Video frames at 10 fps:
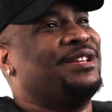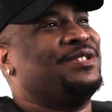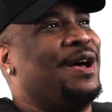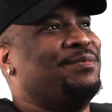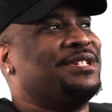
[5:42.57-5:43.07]

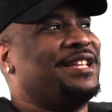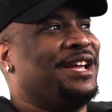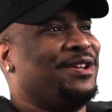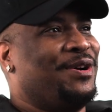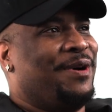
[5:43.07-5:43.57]
so I'm just
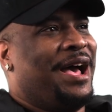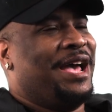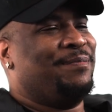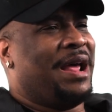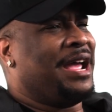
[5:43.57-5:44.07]
like, yo,
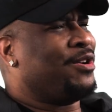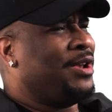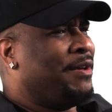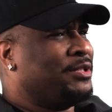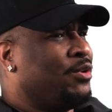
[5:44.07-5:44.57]
all right. But I ain't
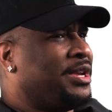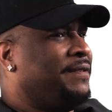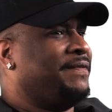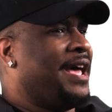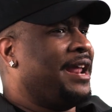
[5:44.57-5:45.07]
gonna lie, I was
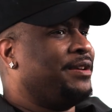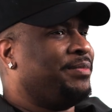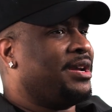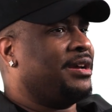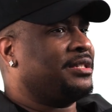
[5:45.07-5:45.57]
low-key
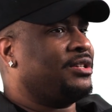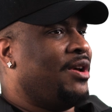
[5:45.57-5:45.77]
flattered because,